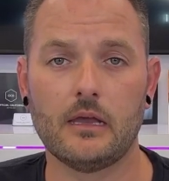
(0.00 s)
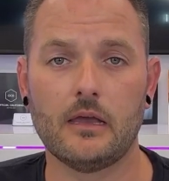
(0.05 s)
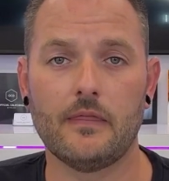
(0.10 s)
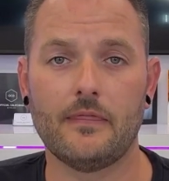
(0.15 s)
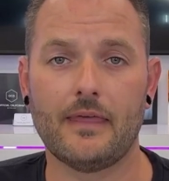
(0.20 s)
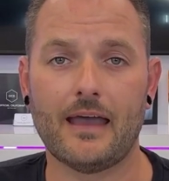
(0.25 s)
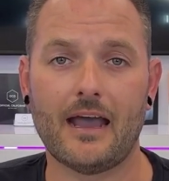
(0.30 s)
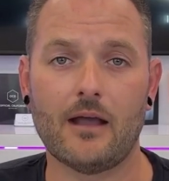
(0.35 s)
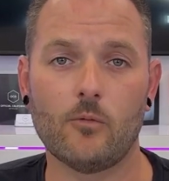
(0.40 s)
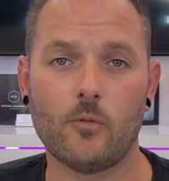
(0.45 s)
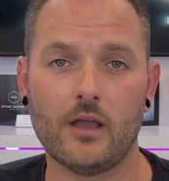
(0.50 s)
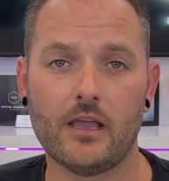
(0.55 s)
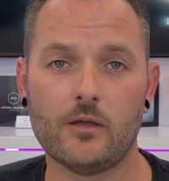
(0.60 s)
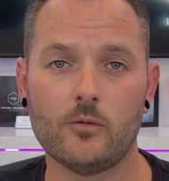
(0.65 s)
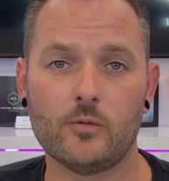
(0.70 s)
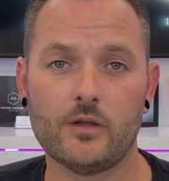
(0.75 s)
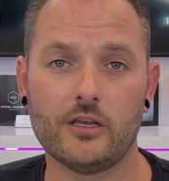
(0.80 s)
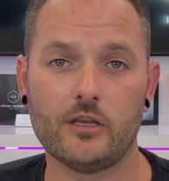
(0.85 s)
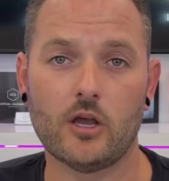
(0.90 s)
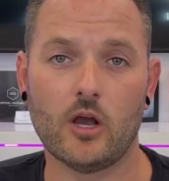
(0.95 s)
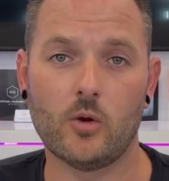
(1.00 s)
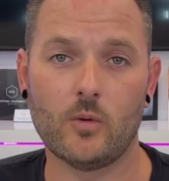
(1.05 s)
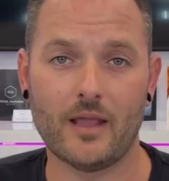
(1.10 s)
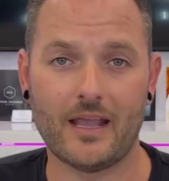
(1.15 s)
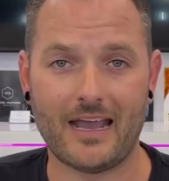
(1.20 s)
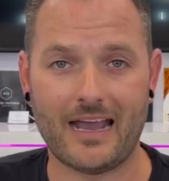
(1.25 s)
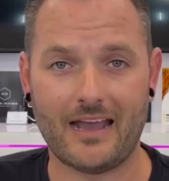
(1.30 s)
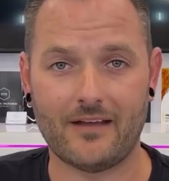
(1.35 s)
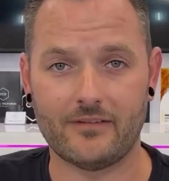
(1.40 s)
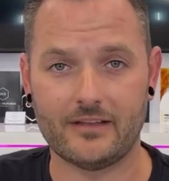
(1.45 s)
That way we know we
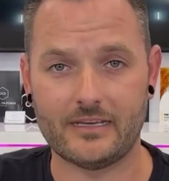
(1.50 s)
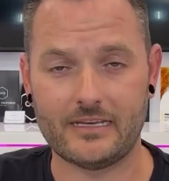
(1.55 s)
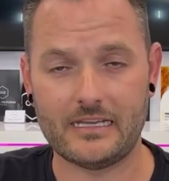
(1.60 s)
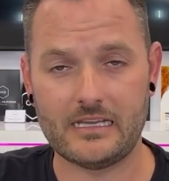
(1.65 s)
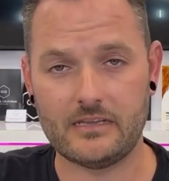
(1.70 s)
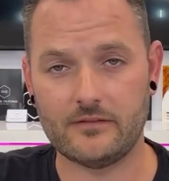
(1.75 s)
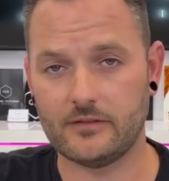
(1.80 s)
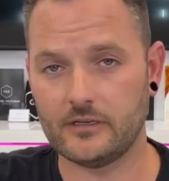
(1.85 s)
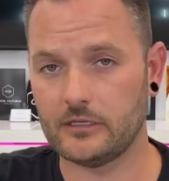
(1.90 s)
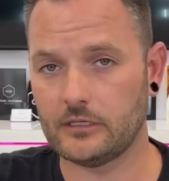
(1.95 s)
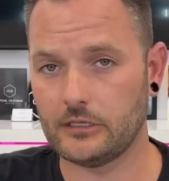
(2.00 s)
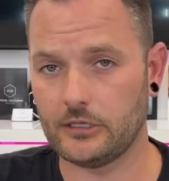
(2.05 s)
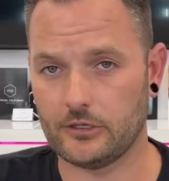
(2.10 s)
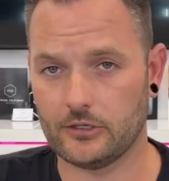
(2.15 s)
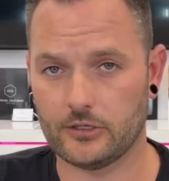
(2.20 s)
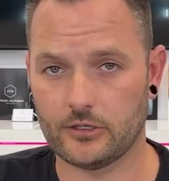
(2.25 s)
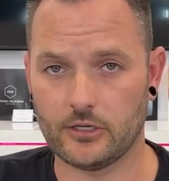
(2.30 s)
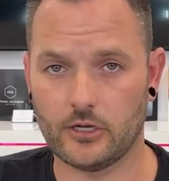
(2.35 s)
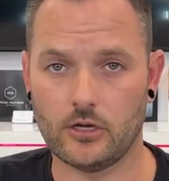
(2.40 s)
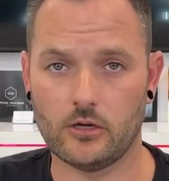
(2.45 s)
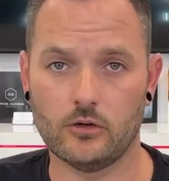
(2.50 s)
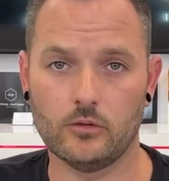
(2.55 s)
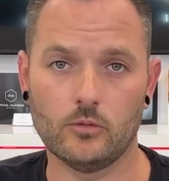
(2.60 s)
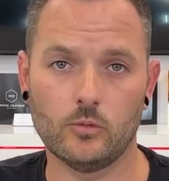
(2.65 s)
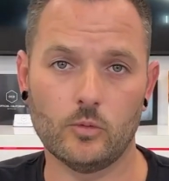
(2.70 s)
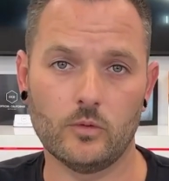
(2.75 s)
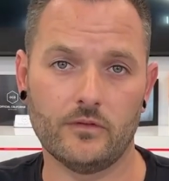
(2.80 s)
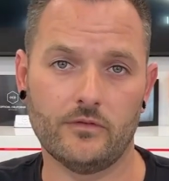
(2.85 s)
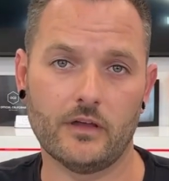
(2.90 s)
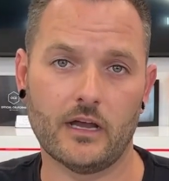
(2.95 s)
have an even clear coat.
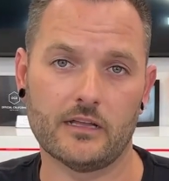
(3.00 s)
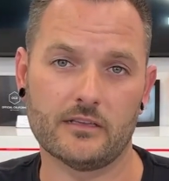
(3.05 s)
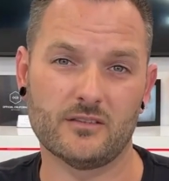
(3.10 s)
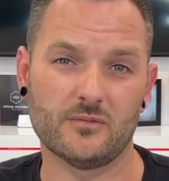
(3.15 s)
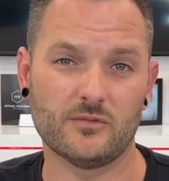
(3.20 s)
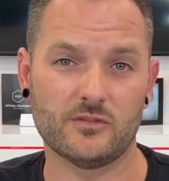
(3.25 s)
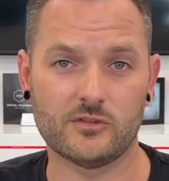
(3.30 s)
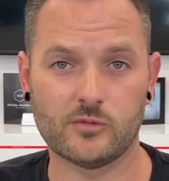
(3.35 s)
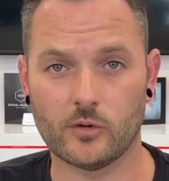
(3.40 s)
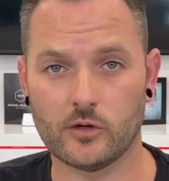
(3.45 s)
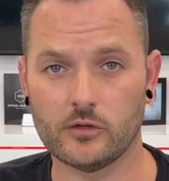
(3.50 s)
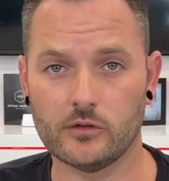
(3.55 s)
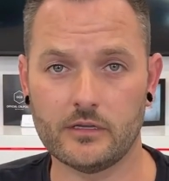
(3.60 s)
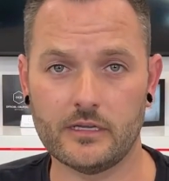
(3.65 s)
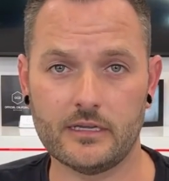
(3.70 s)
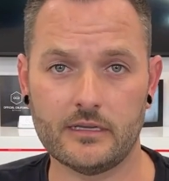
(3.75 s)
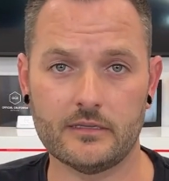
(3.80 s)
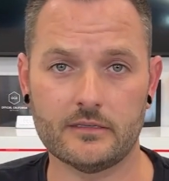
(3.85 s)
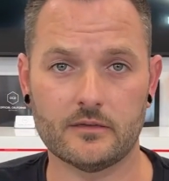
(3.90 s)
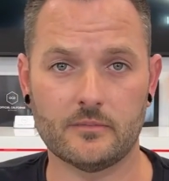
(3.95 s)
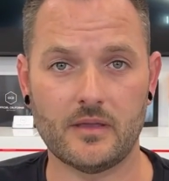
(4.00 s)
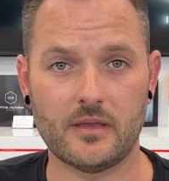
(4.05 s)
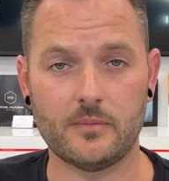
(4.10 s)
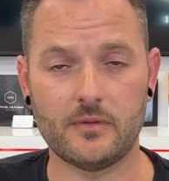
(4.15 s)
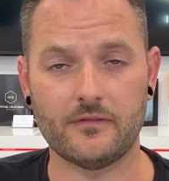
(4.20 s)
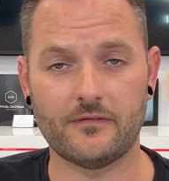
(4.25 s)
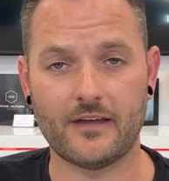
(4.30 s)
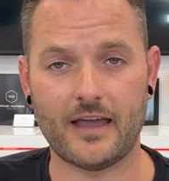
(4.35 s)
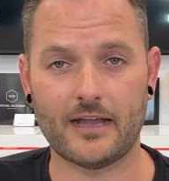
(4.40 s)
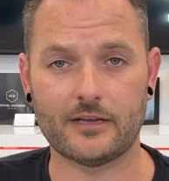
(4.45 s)
We've got some swirlies and
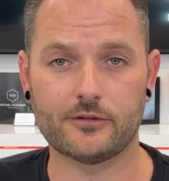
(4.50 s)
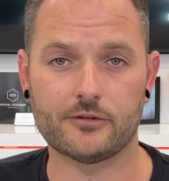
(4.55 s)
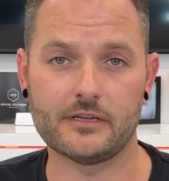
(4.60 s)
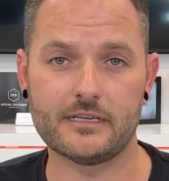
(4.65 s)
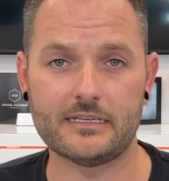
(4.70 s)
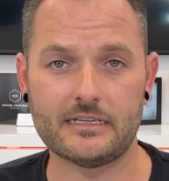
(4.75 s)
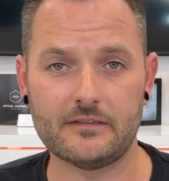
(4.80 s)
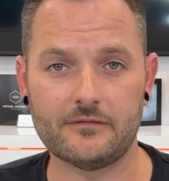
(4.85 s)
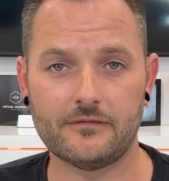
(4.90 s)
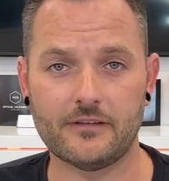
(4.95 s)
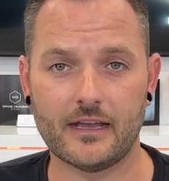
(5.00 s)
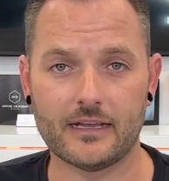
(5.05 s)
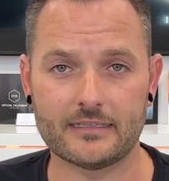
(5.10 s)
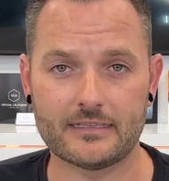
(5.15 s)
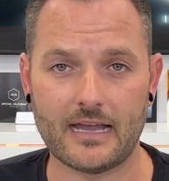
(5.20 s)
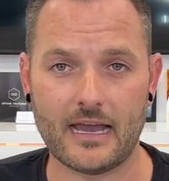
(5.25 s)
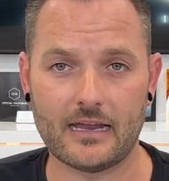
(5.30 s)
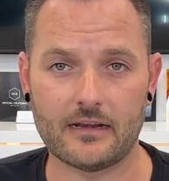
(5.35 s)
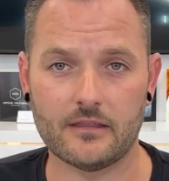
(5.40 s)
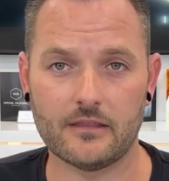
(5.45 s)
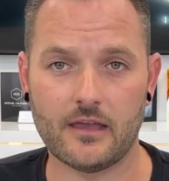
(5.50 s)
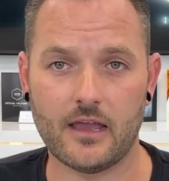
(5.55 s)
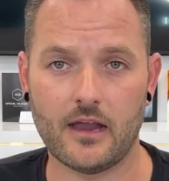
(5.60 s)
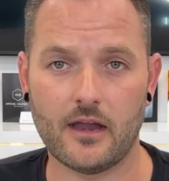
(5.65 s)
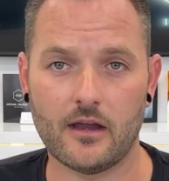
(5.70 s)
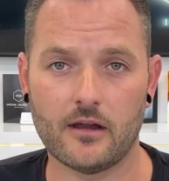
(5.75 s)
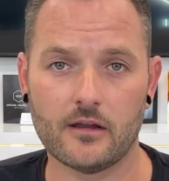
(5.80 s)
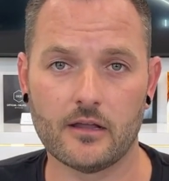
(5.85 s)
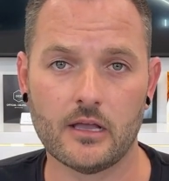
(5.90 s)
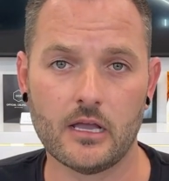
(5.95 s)
maybe factory defects out of
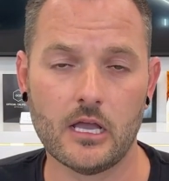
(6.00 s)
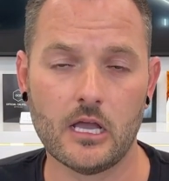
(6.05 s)
there.